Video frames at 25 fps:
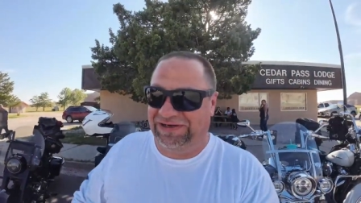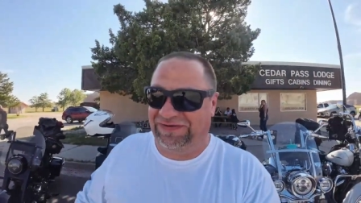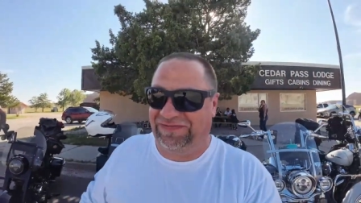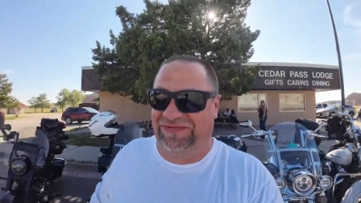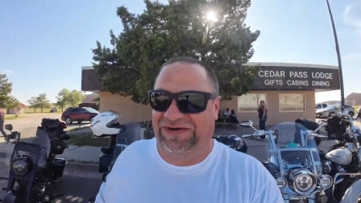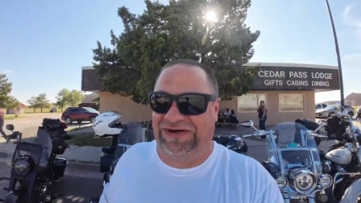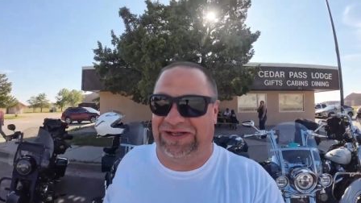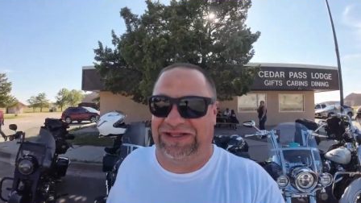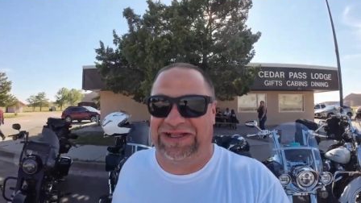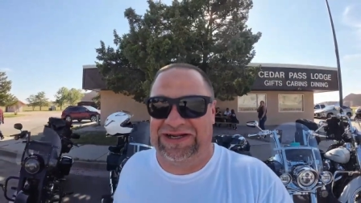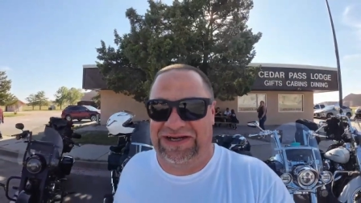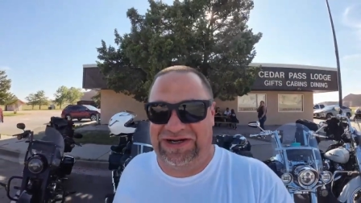
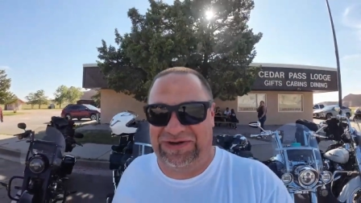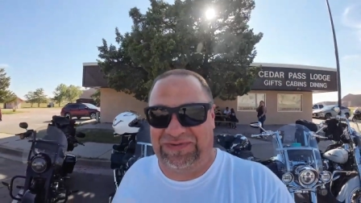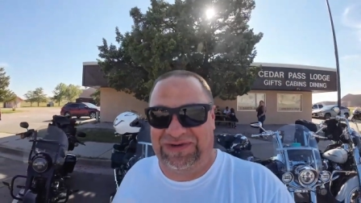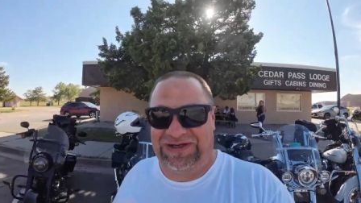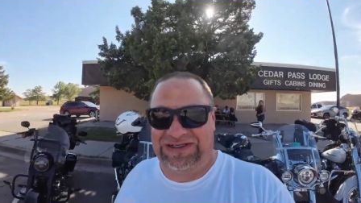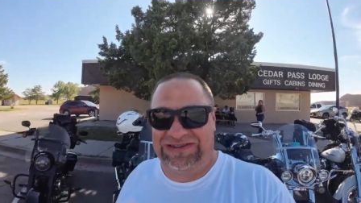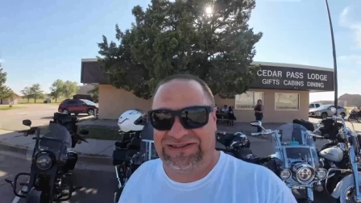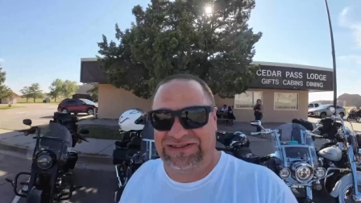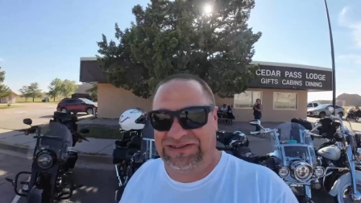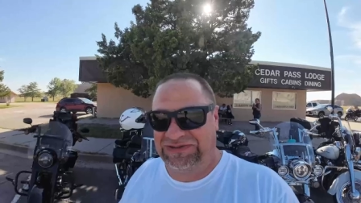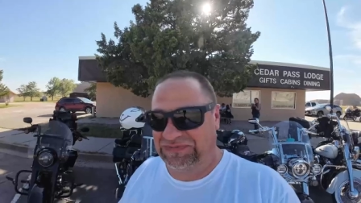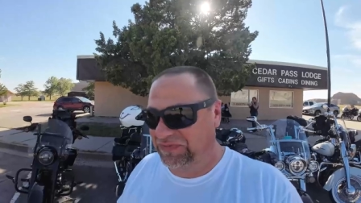different than it
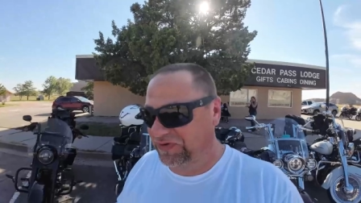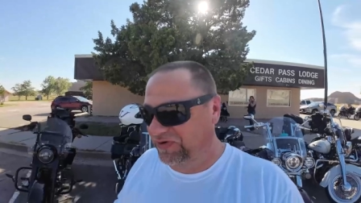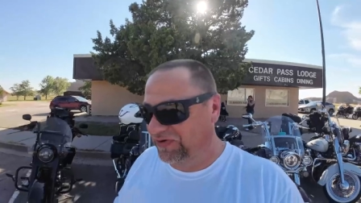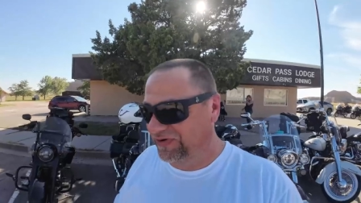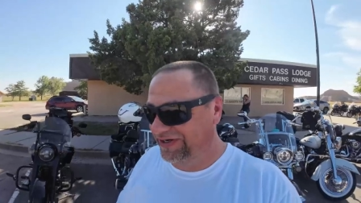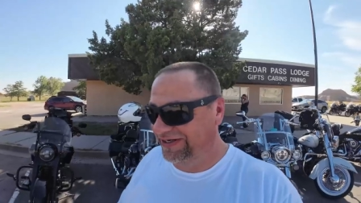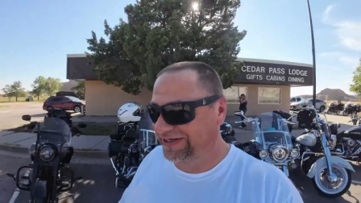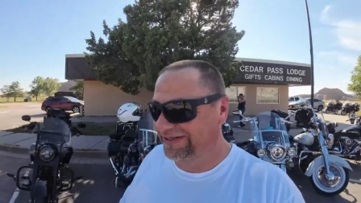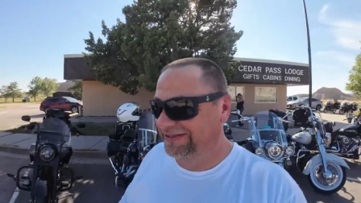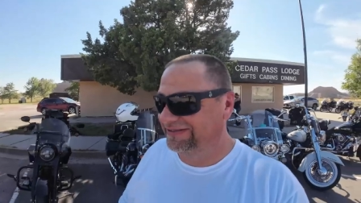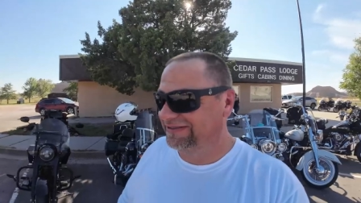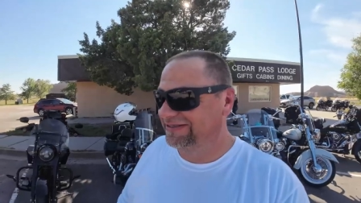was this
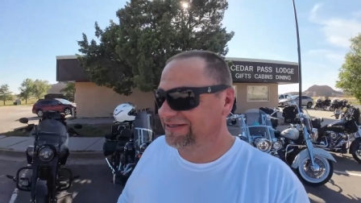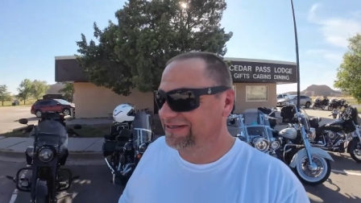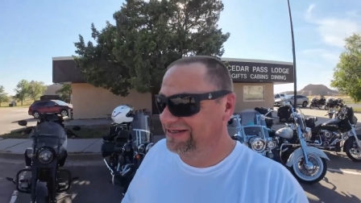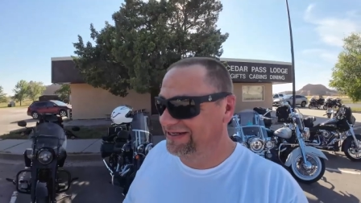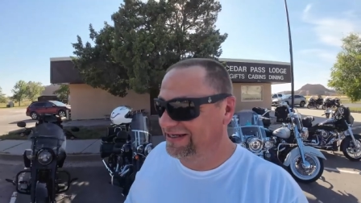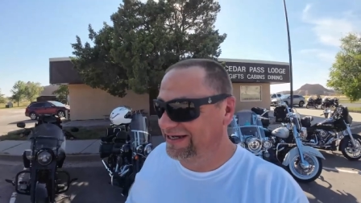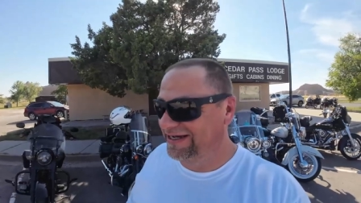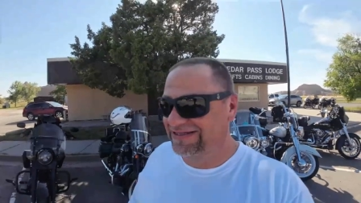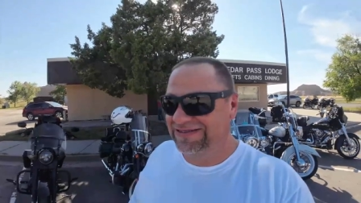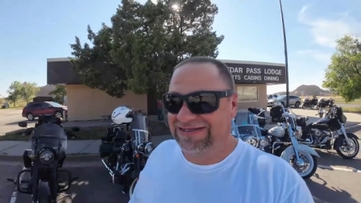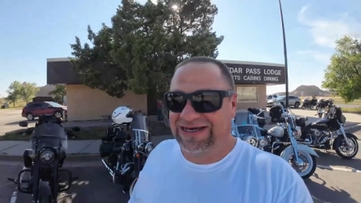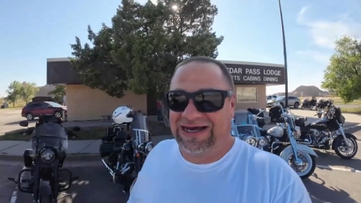morning.
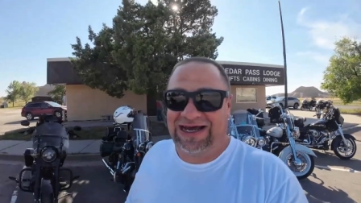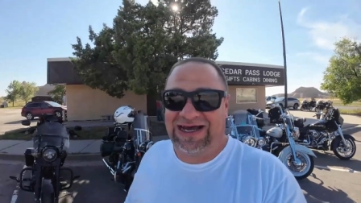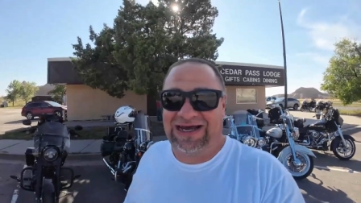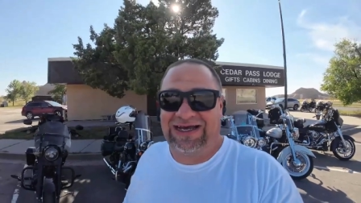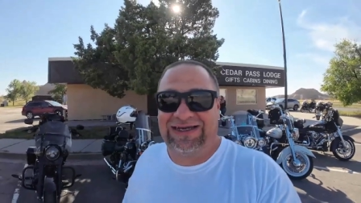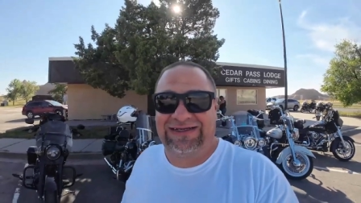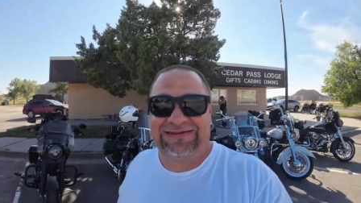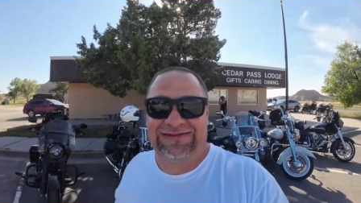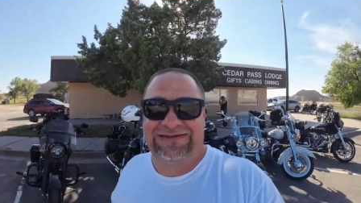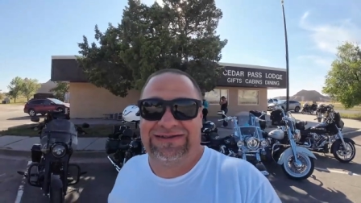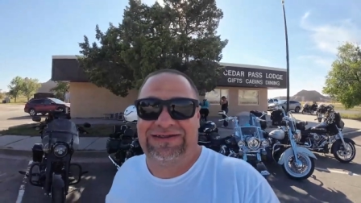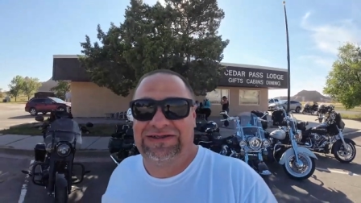It's
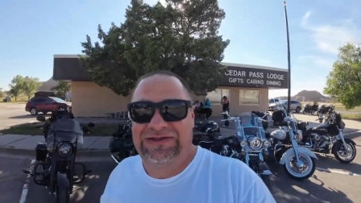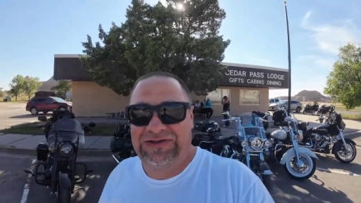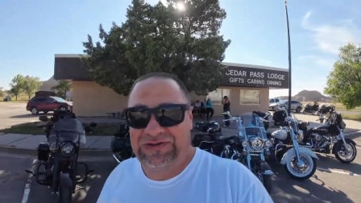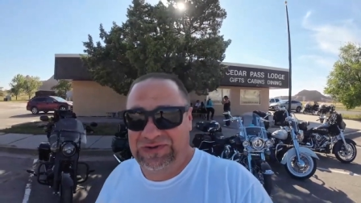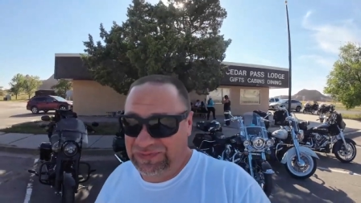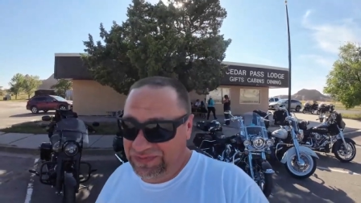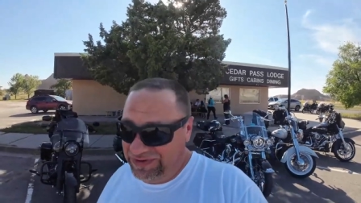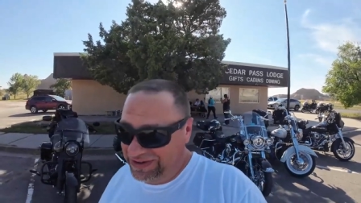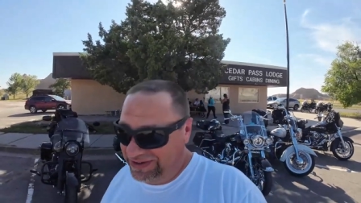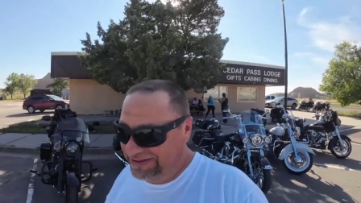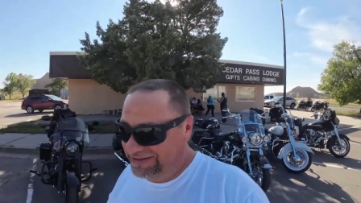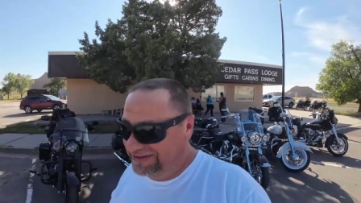hot,
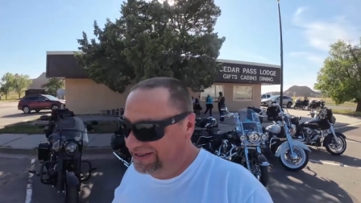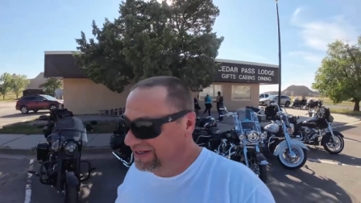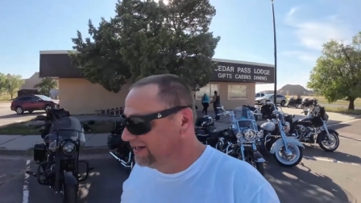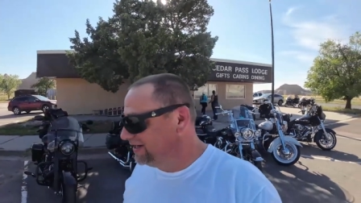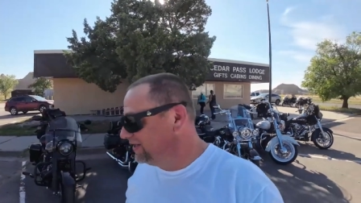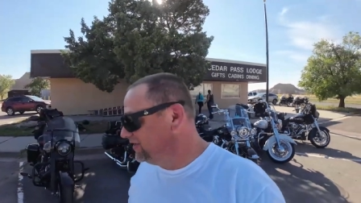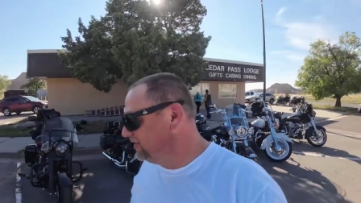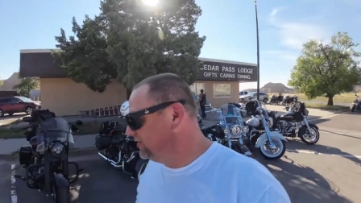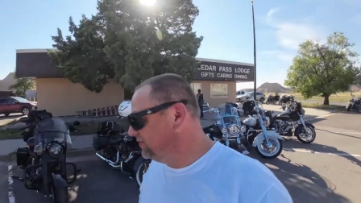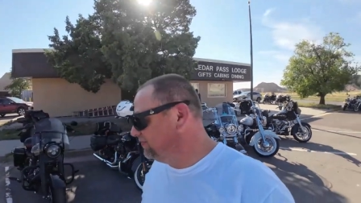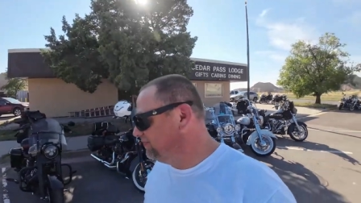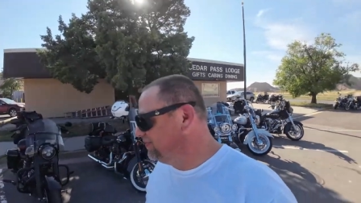pretty
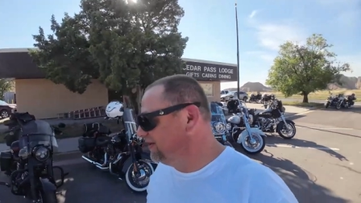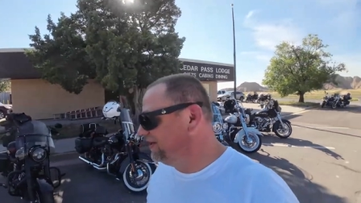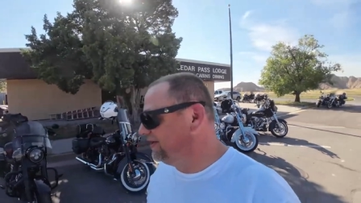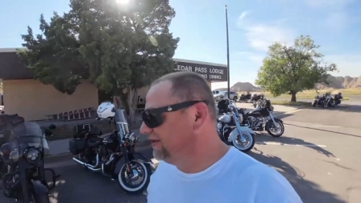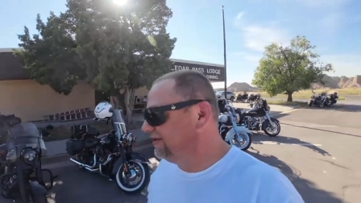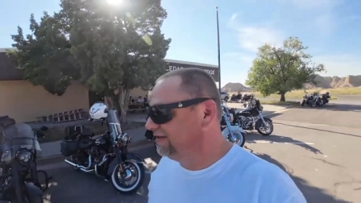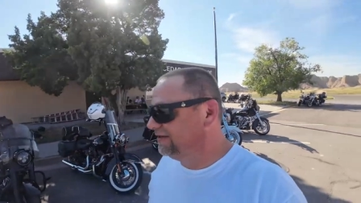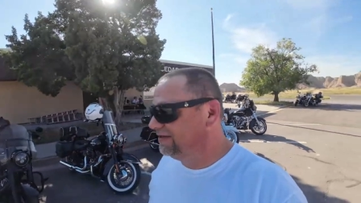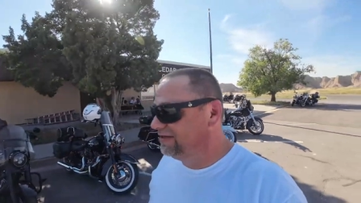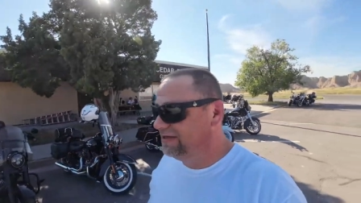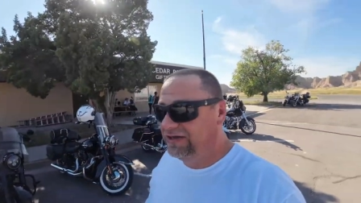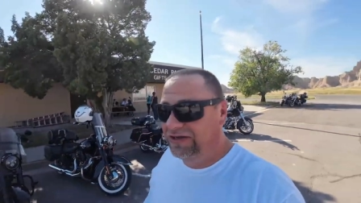tired,
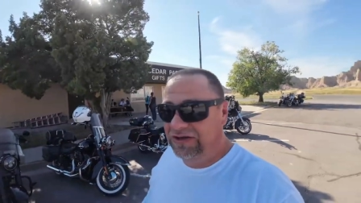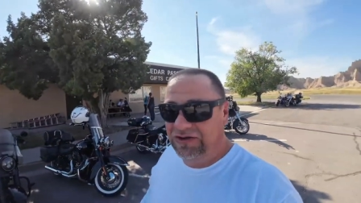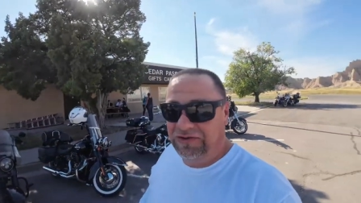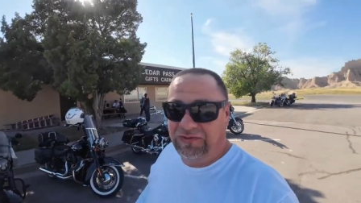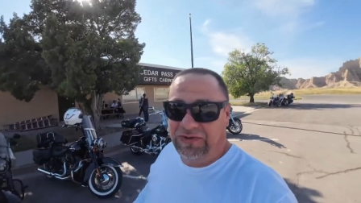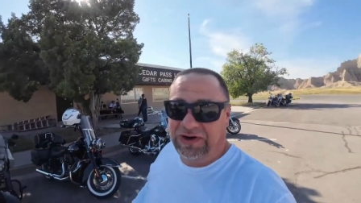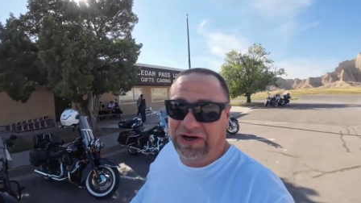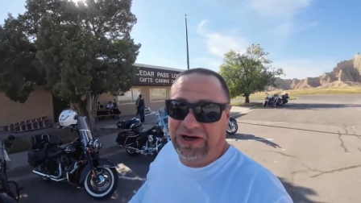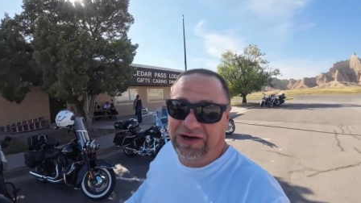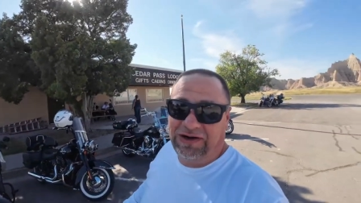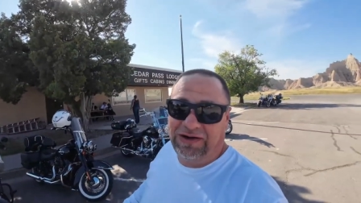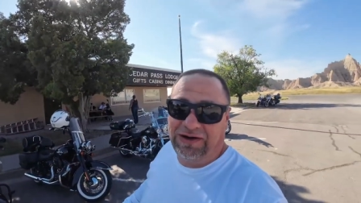but
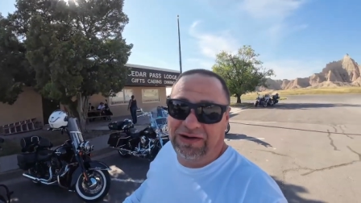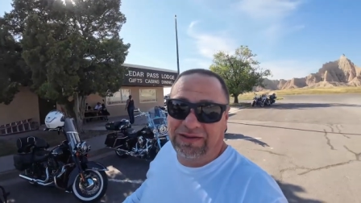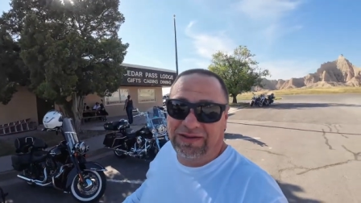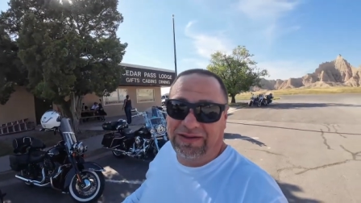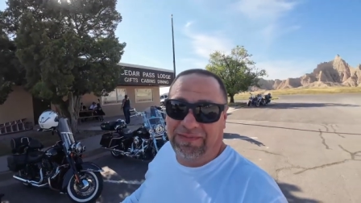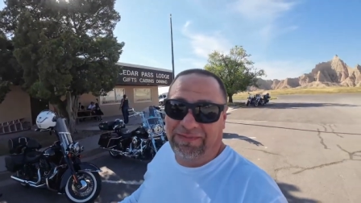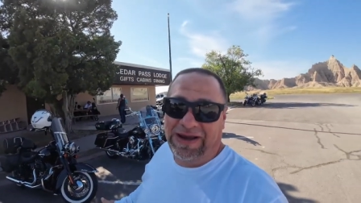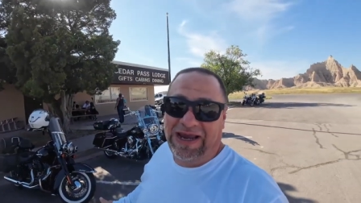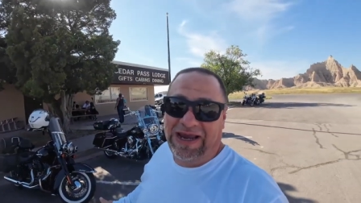we're here at the